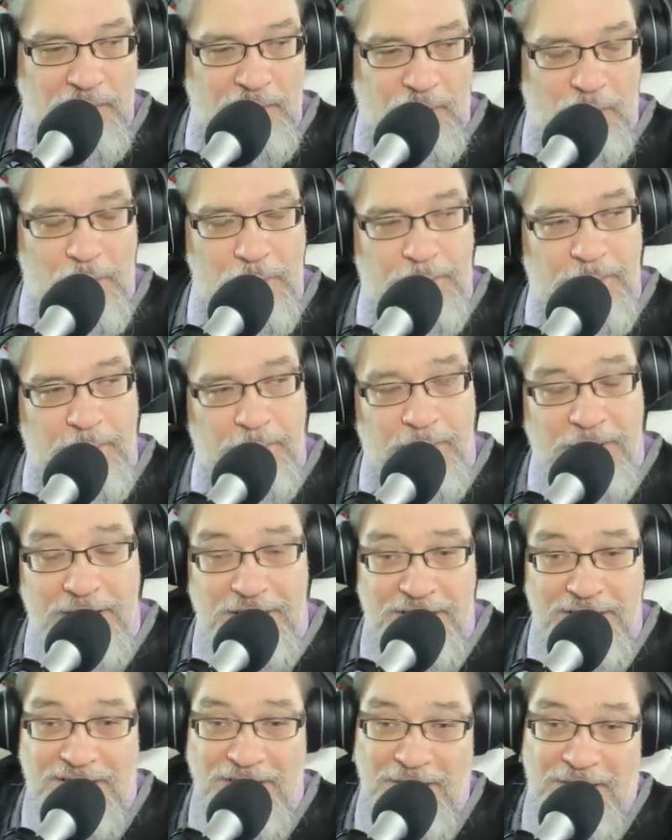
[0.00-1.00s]
whip people.
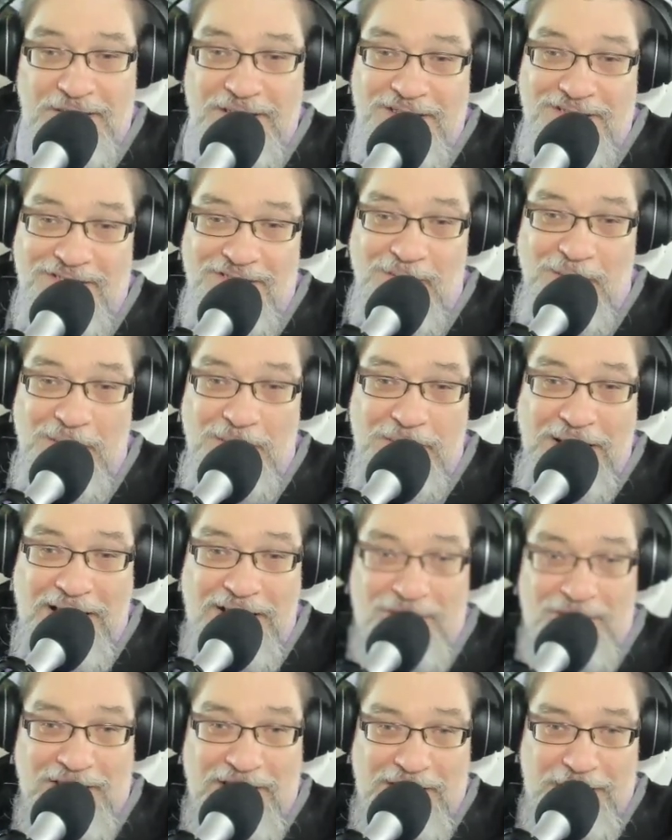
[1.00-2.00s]
Because it could very well, I
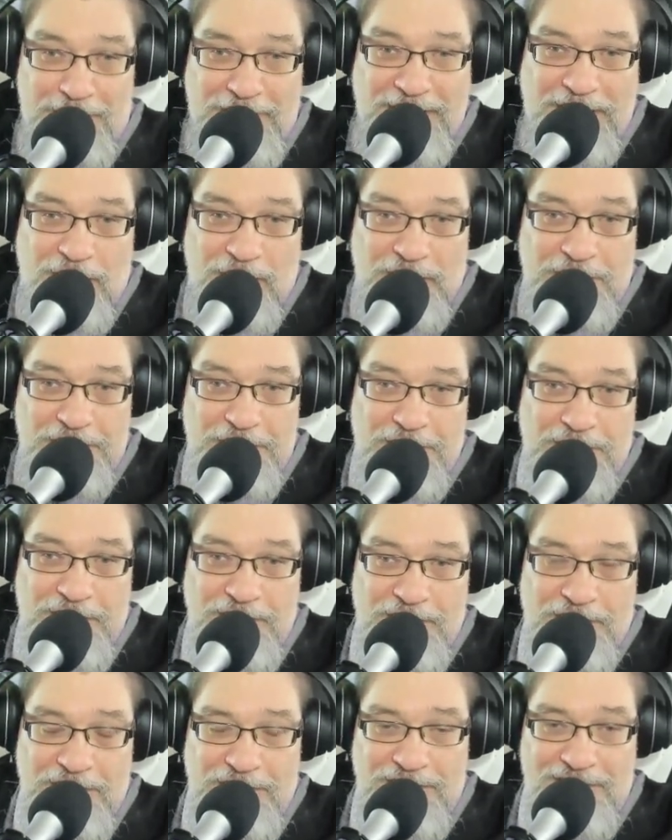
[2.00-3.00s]
don't know how many
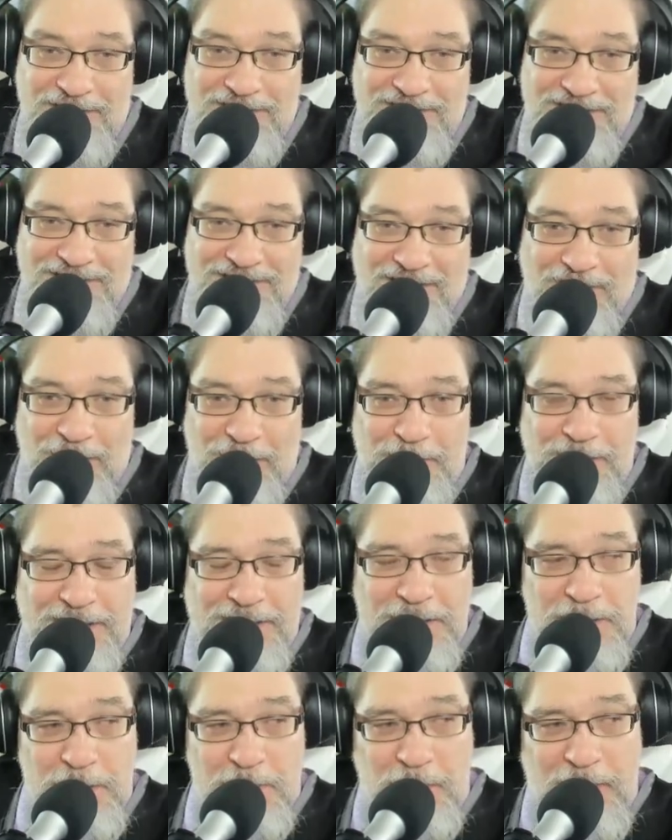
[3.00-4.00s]
Christians are
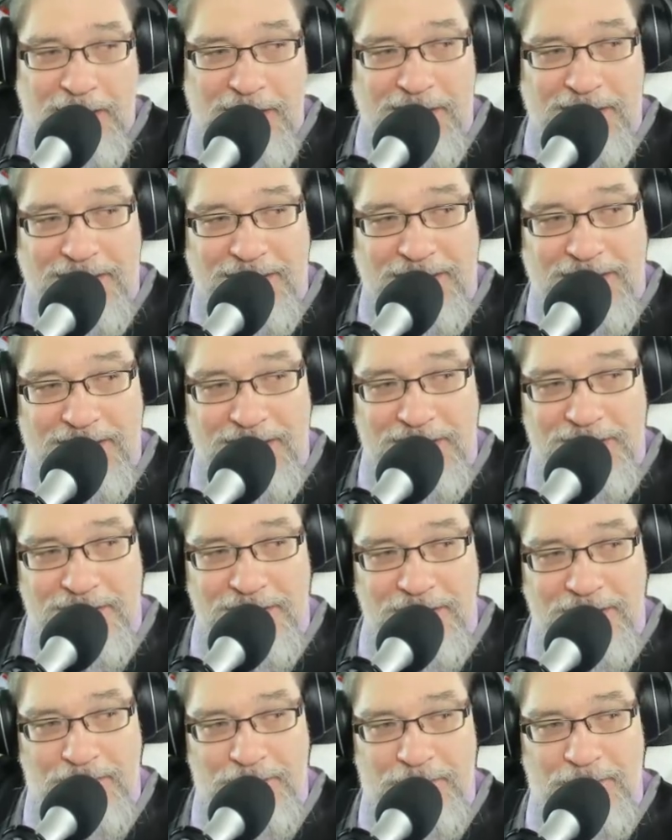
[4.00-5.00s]
participating in
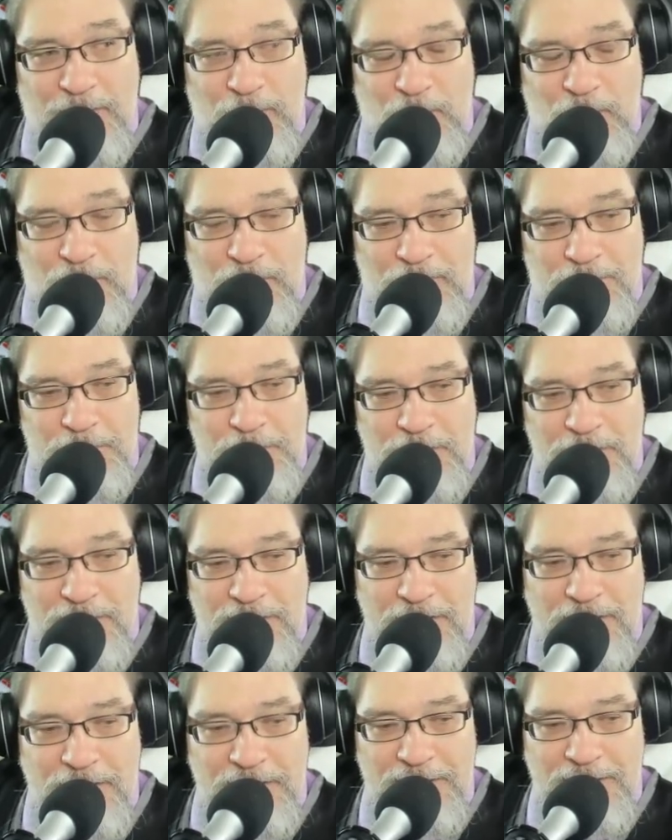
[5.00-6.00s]
this Libyan war. I'm sure
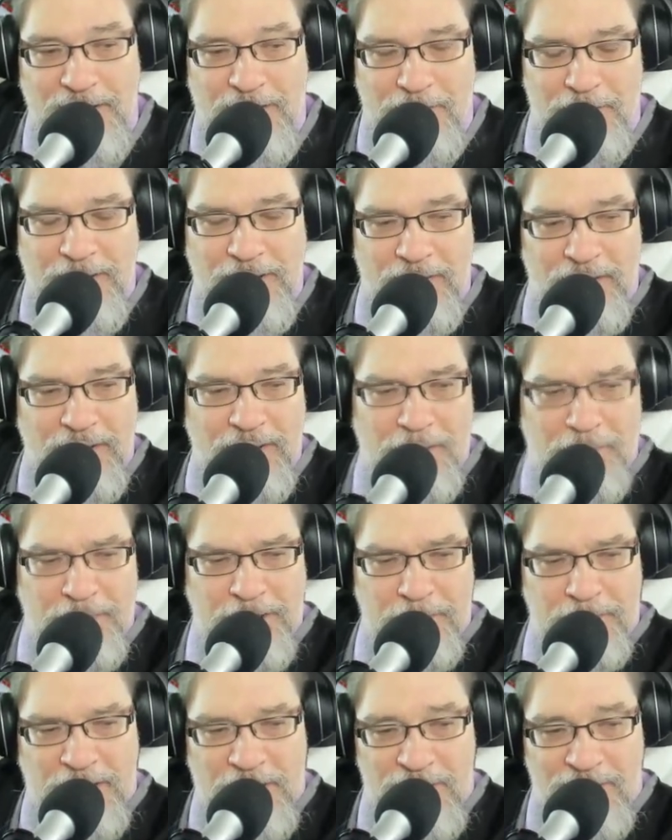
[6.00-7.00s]
there are some. I don't know how
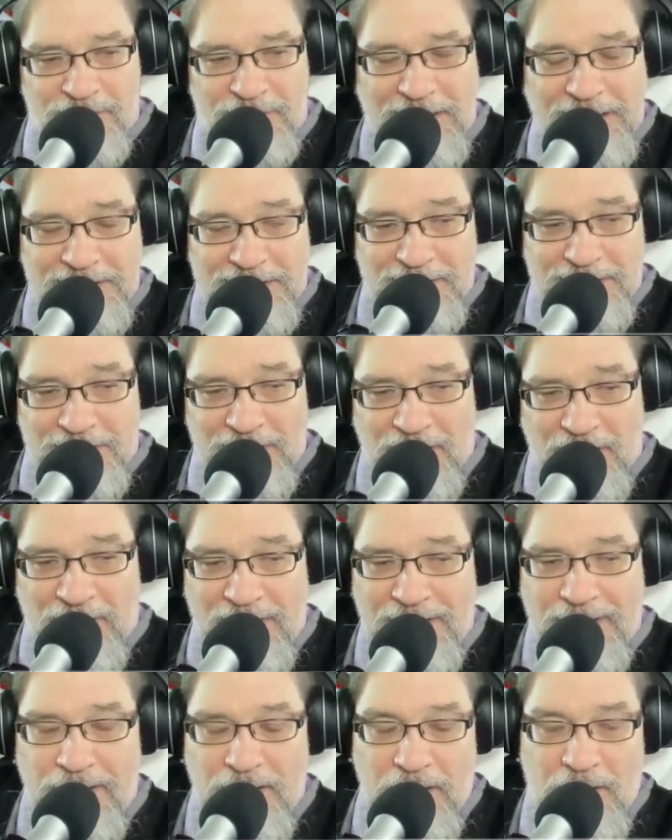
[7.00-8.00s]
many major factions there are. I
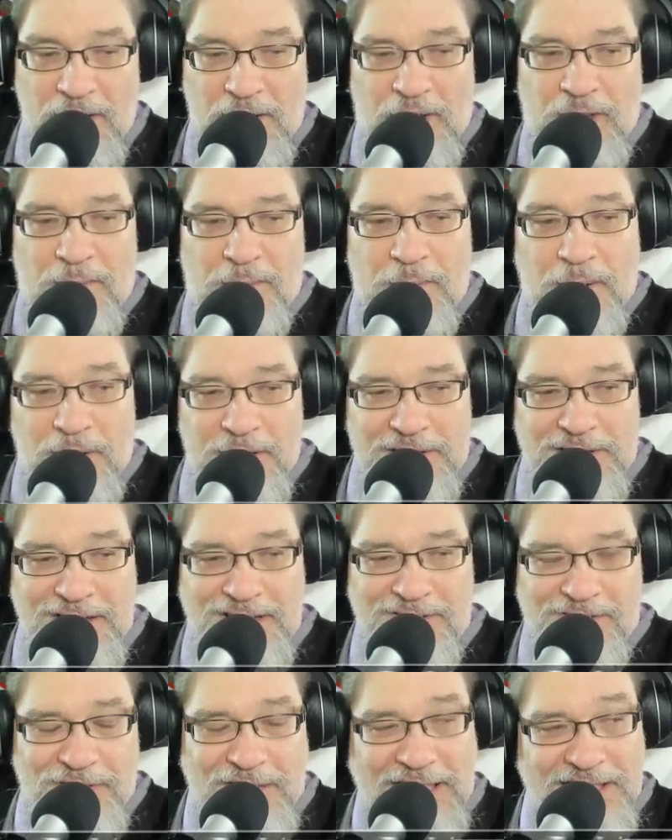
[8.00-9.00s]
think most of
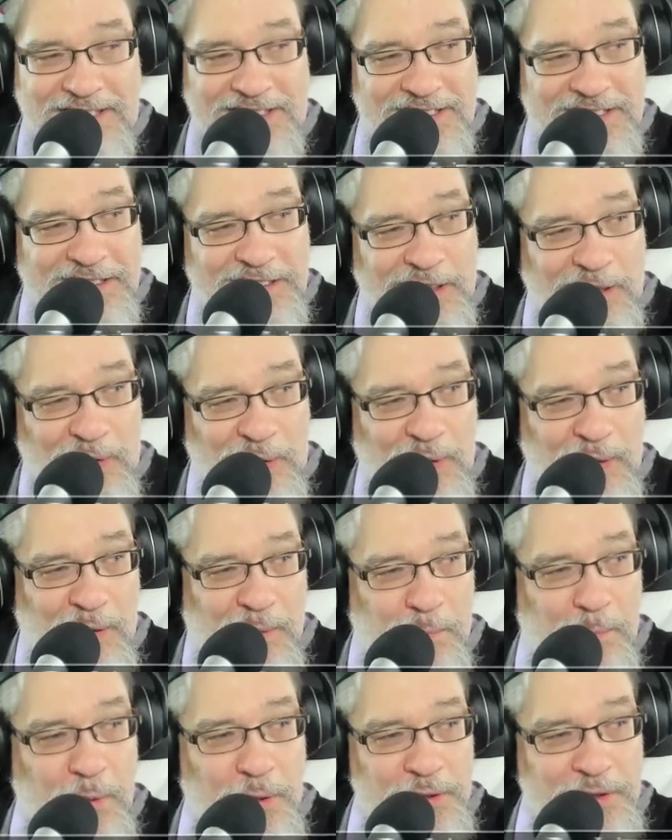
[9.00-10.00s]
the factions, though,
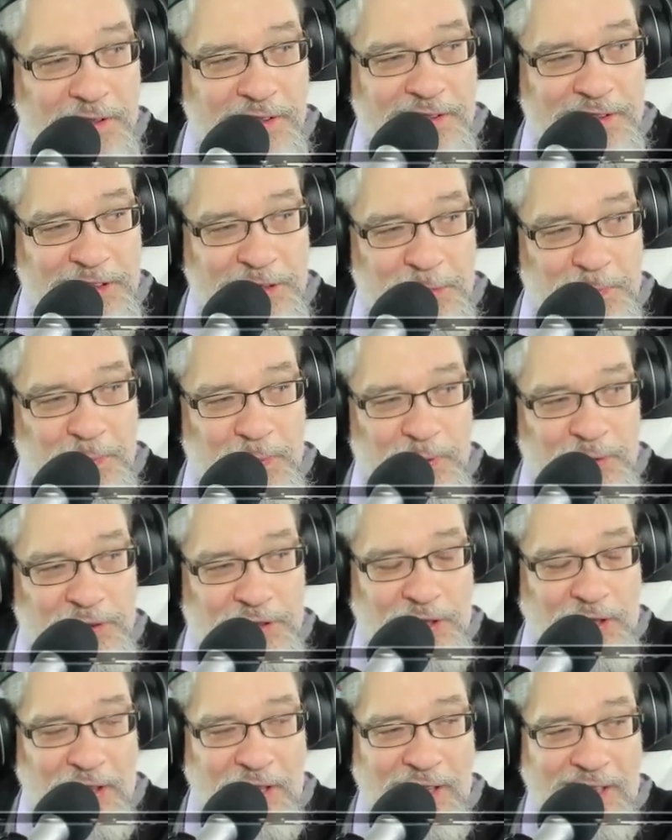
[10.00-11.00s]
most of their
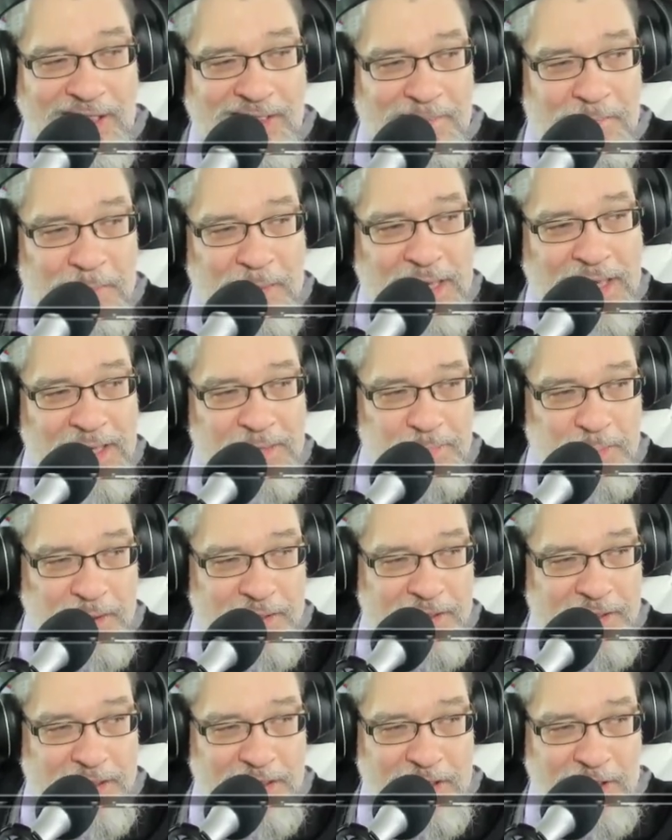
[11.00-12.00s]
spooks are my
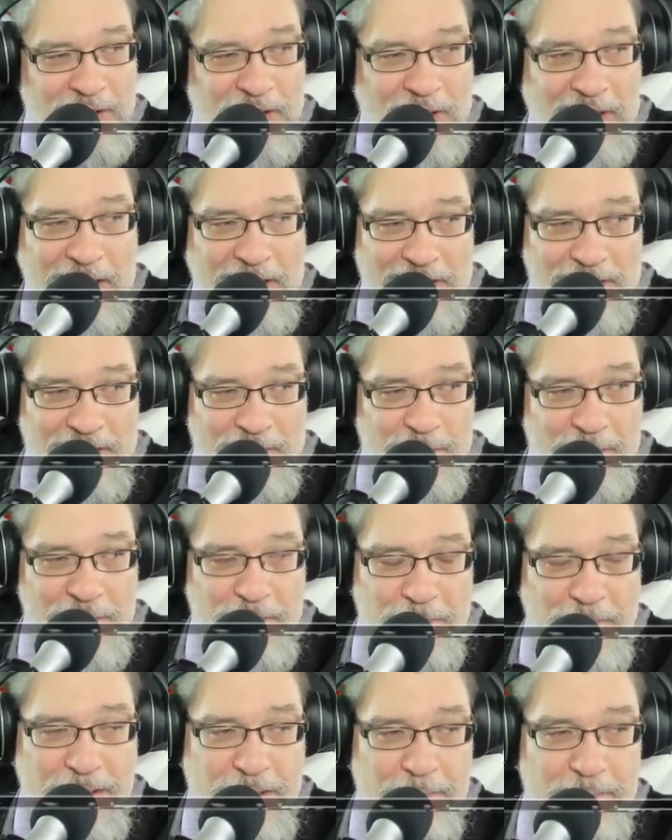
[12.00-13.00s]
particular Allah
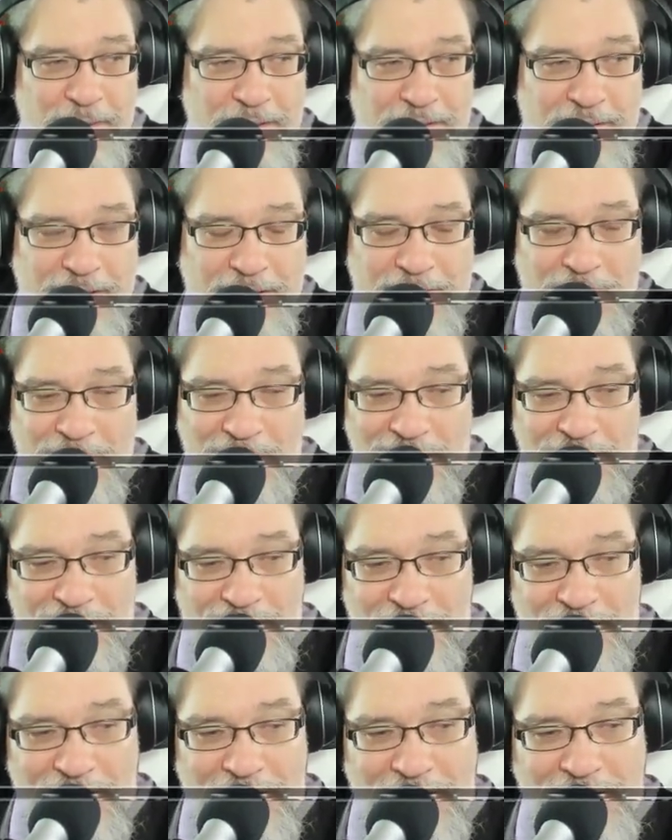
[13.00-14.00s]
with my
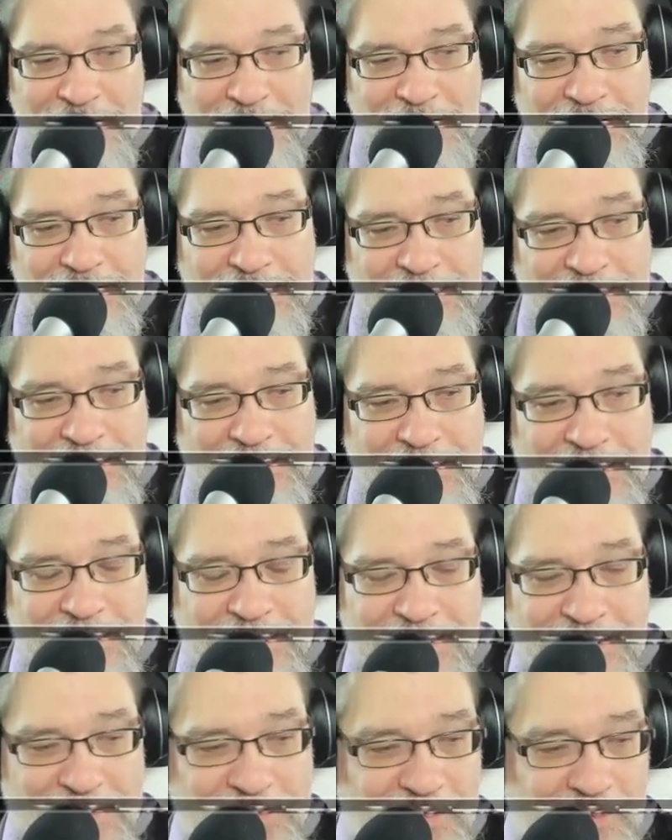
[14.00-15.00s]
particular
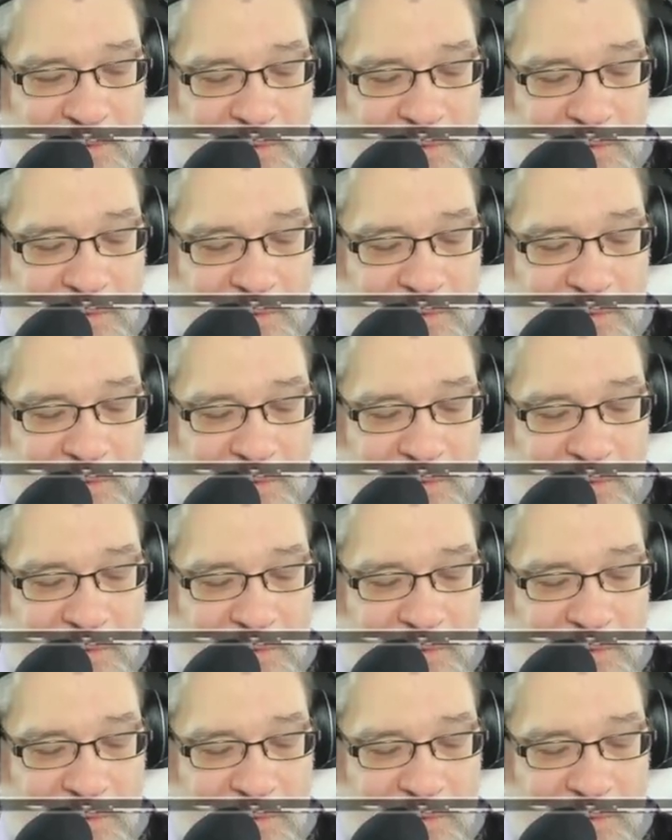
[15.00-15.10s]
hadiths and